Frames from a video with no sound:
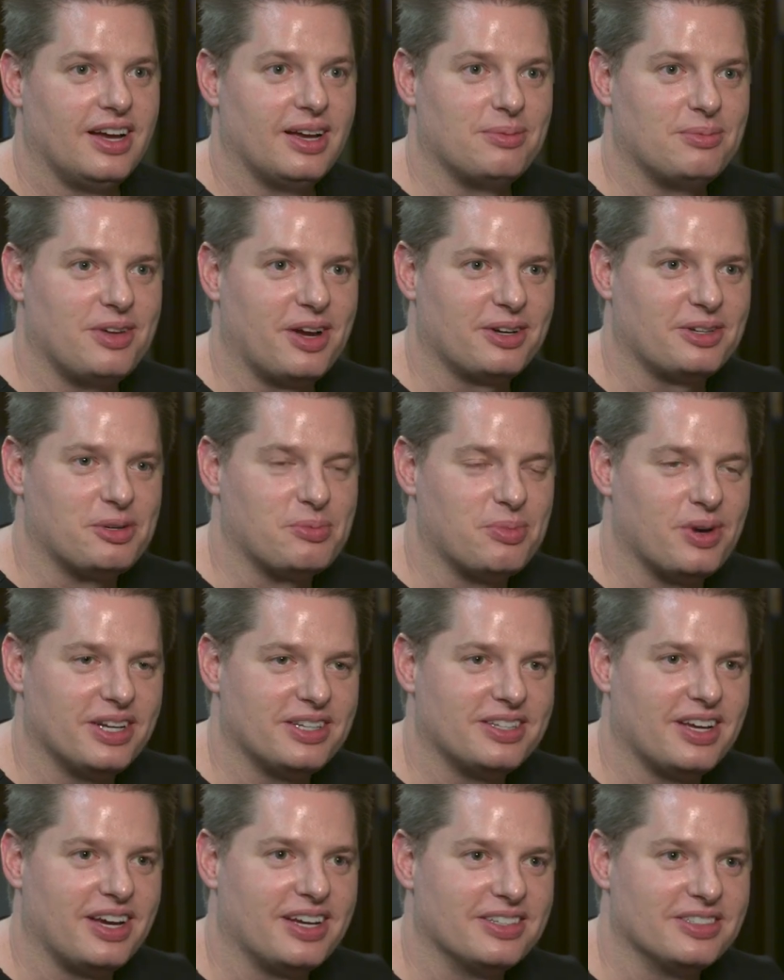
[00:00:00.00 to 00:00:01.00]
Hi, I'm Dr.
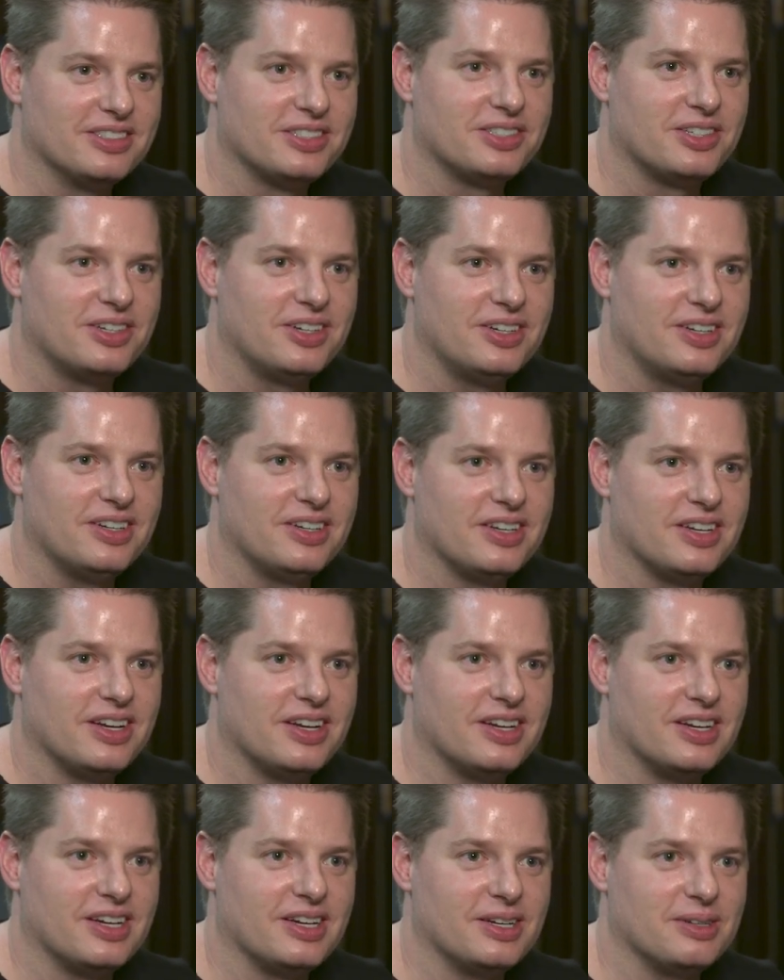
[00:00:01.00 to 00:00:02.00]
Brett Titensor,
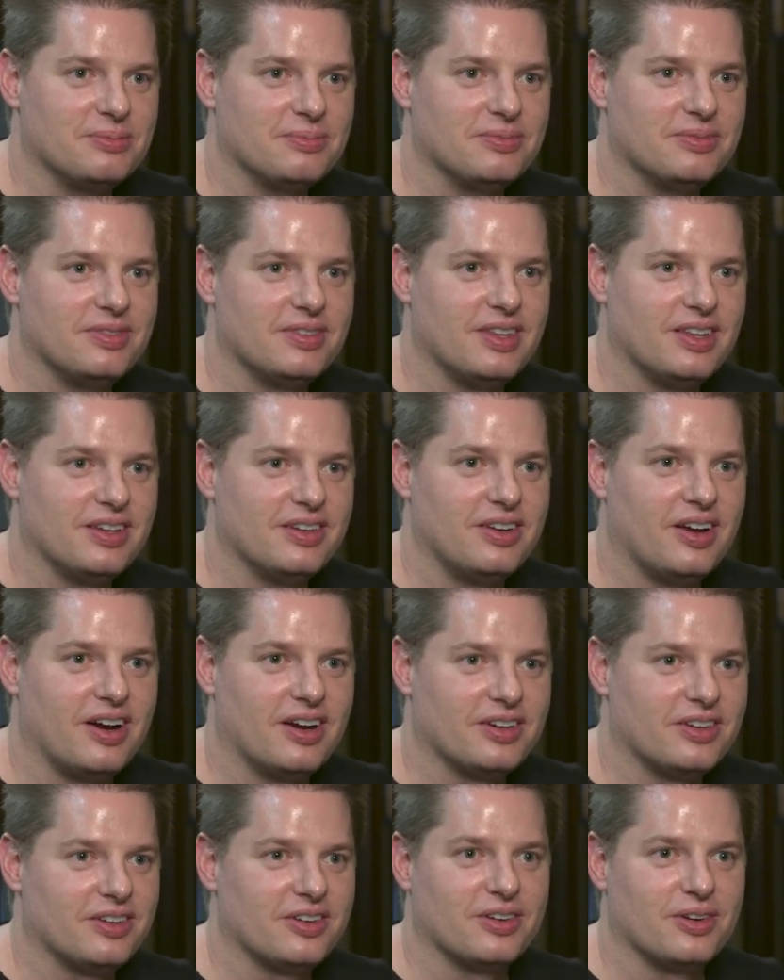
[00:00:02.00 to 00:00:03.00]
um, a
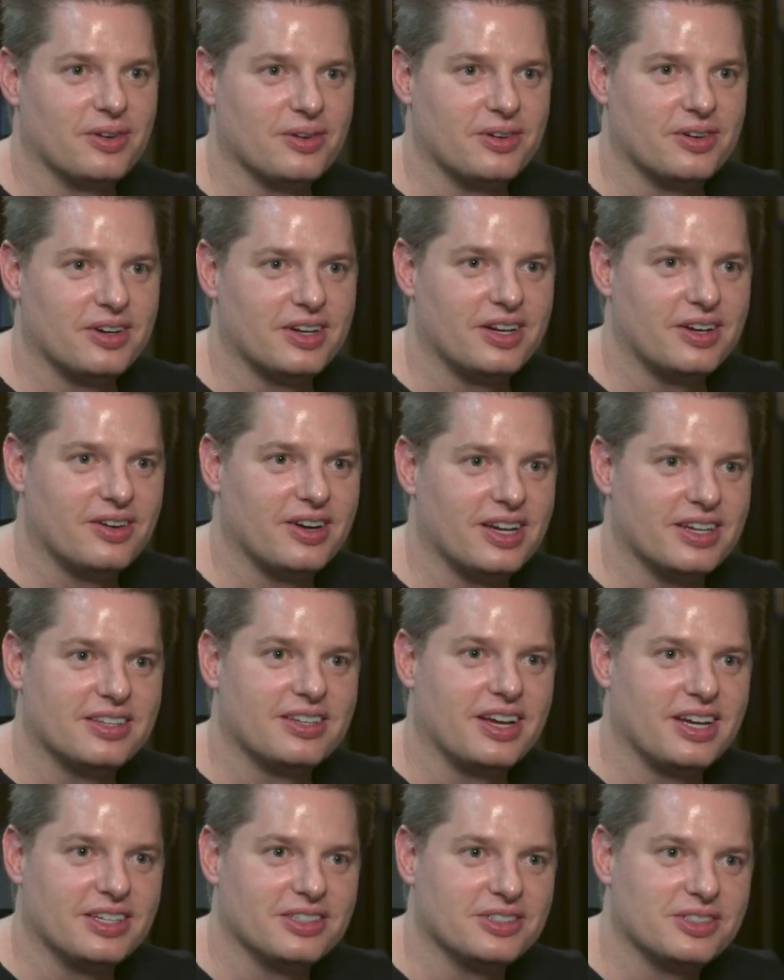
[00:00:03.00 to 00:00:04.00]
doctor and owner here at
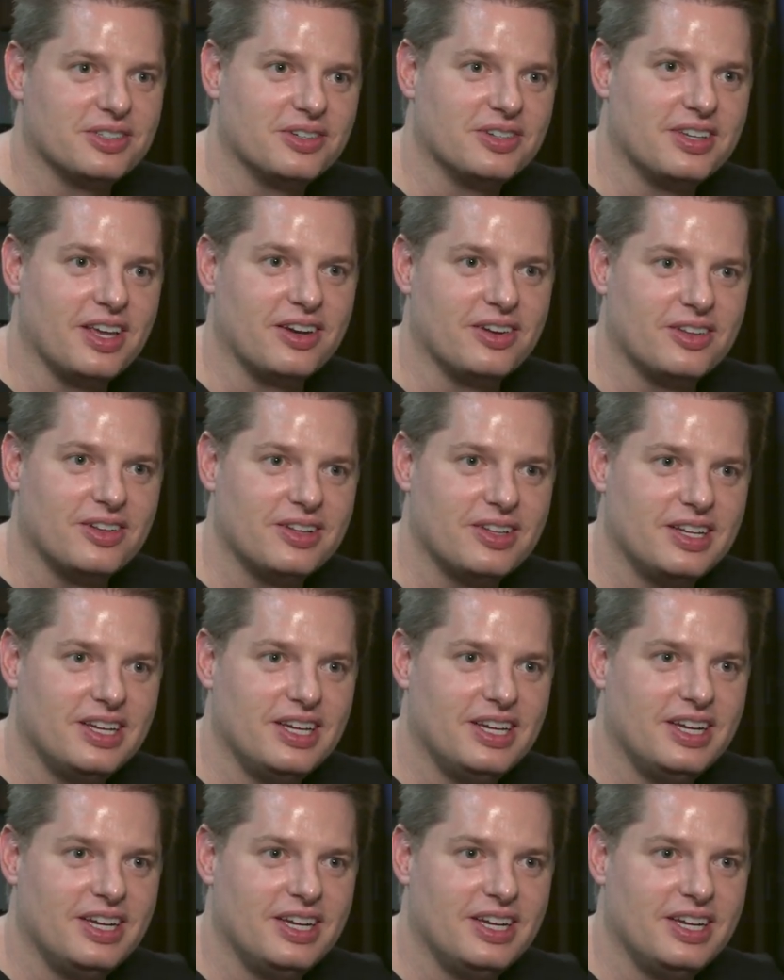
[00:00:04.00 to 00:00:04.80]
Titensor Dental,